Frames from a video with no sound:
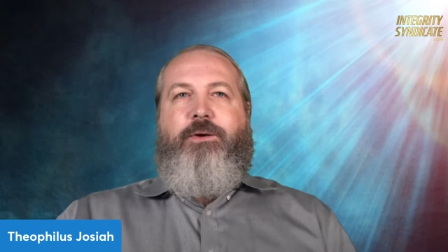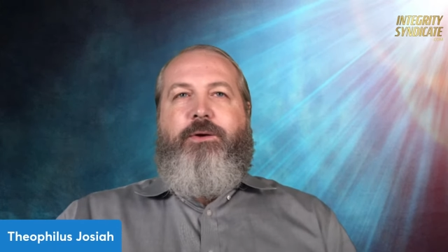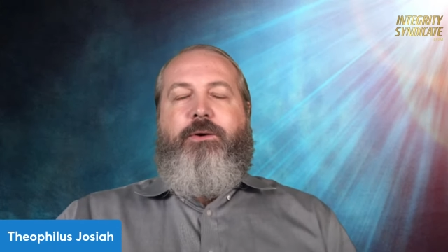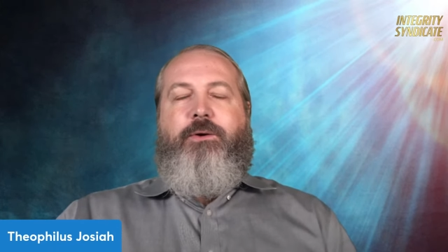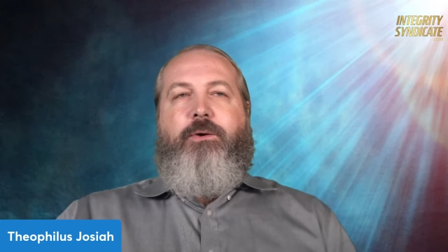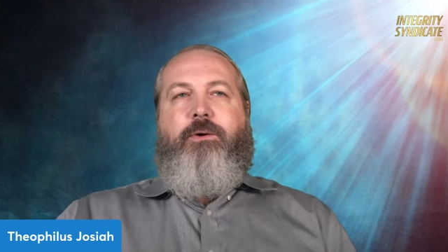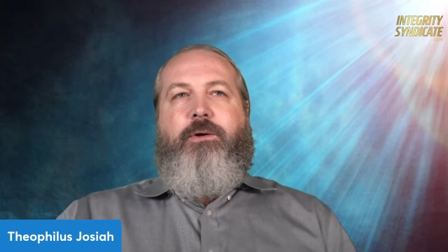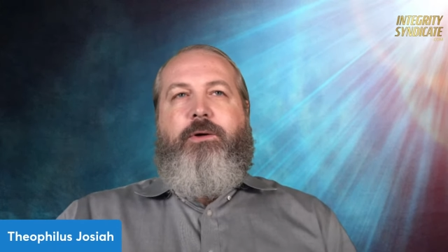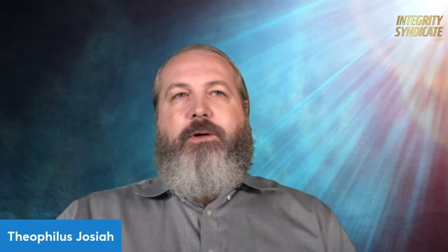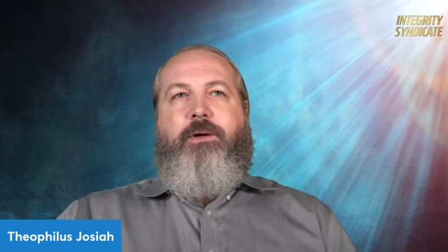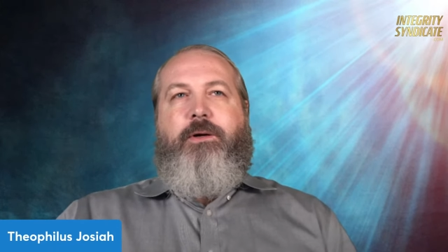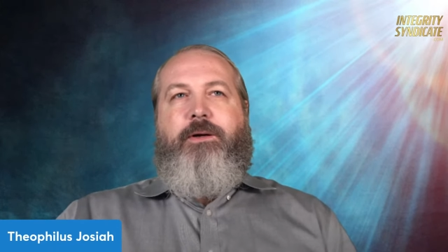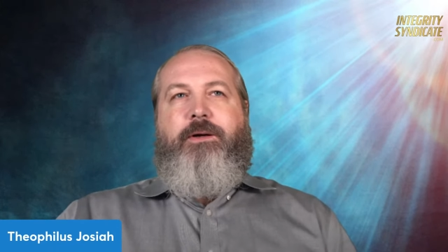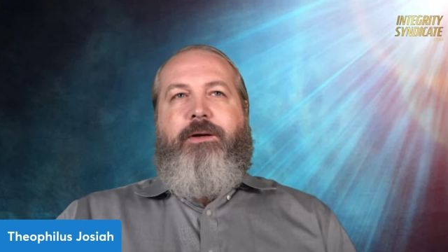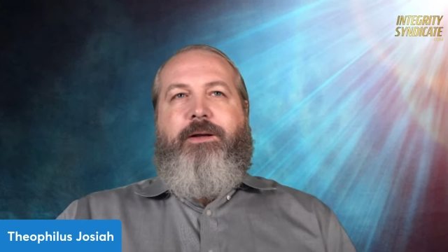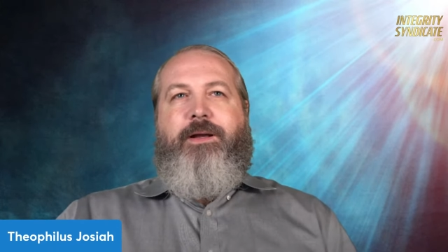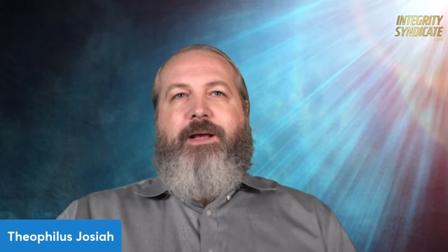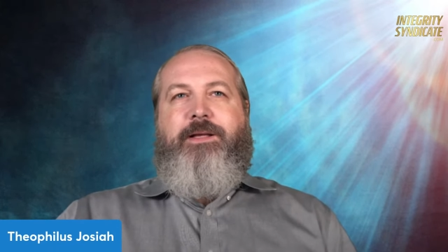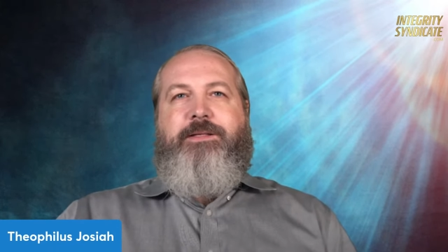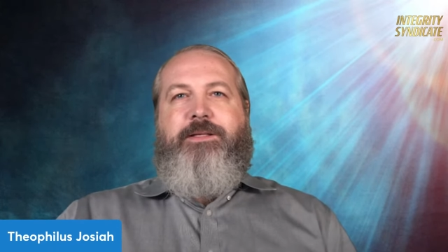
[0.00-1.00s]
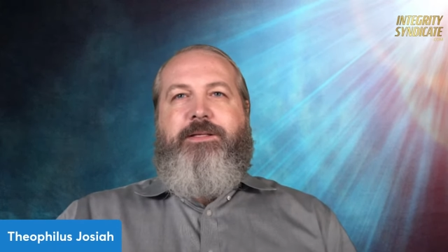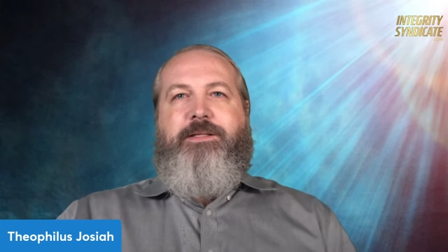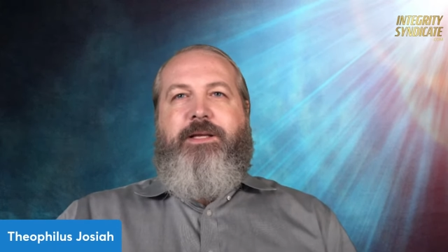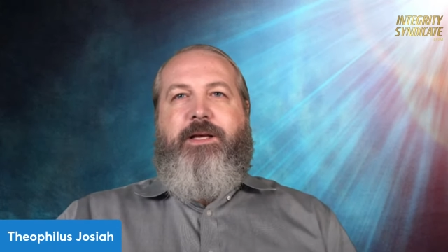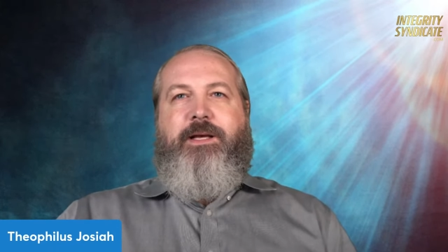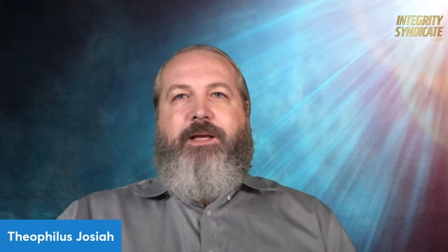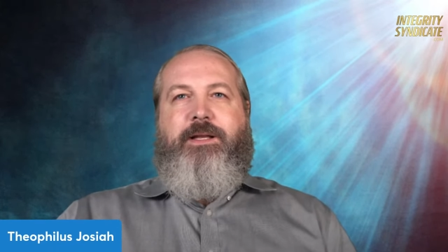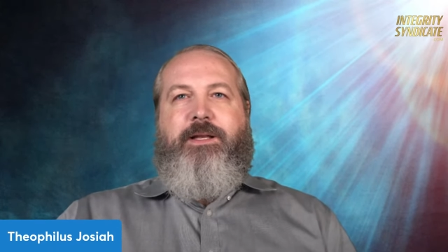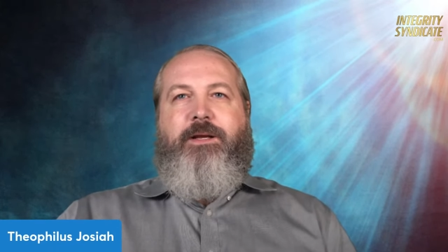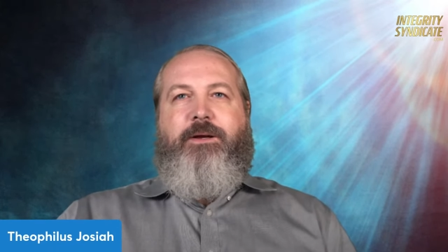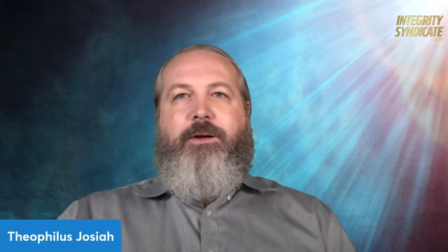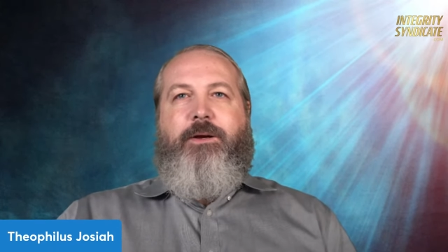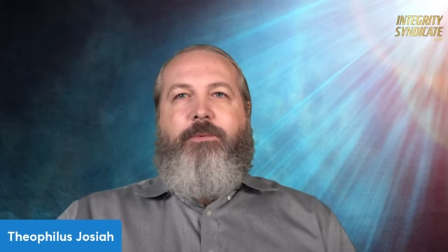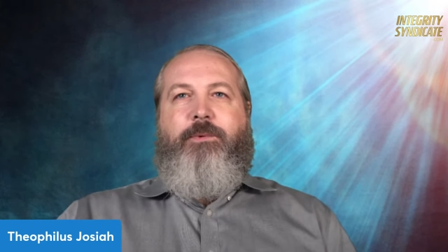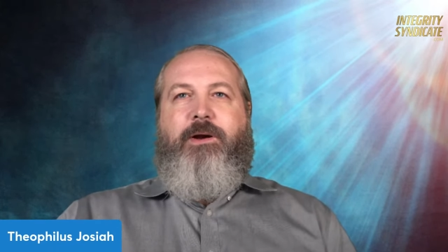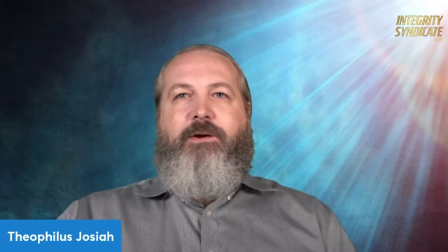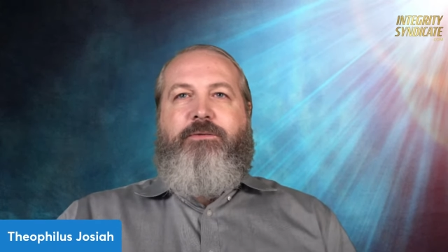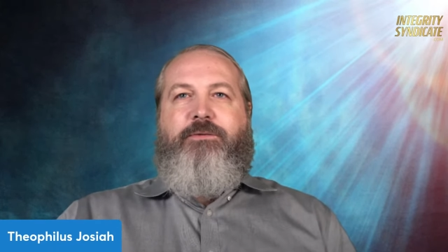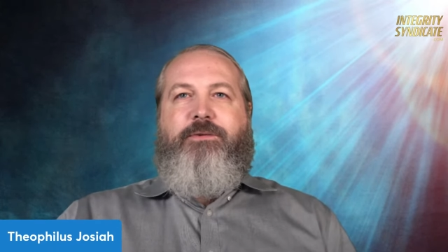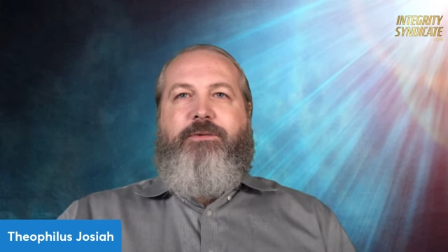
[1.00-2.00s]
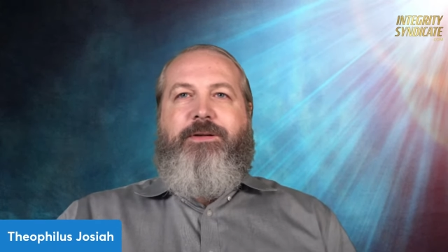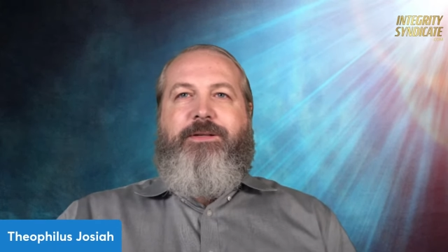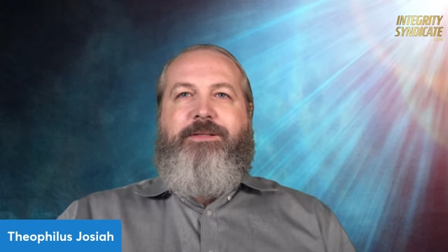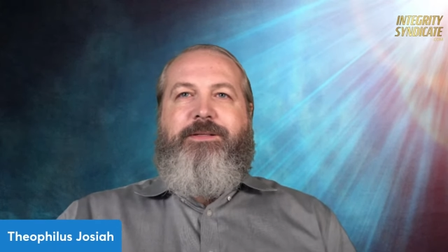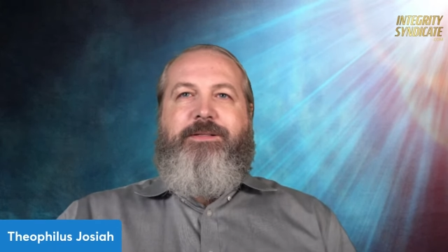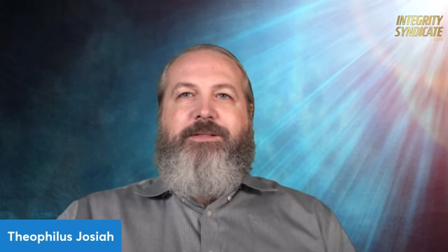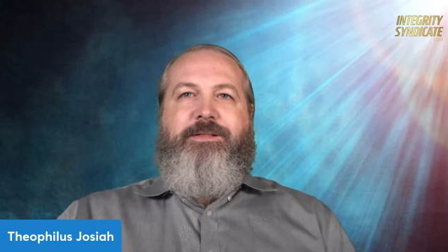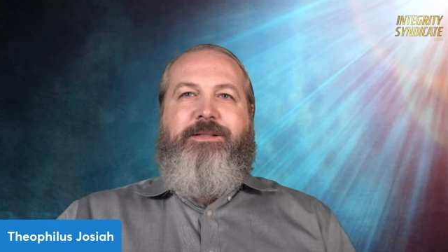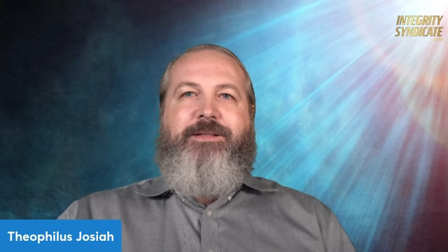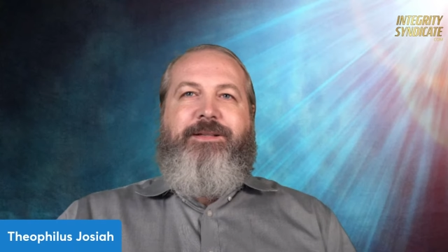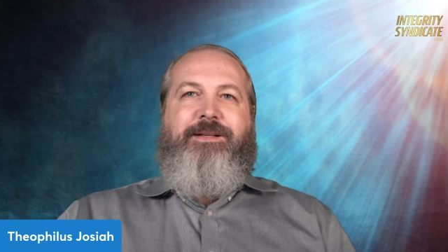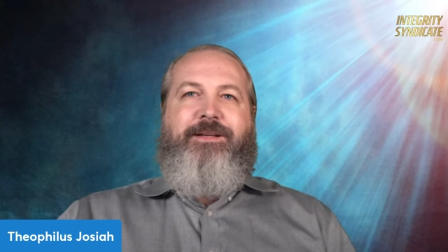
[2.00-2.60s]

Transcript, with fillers: or as a secondary reference?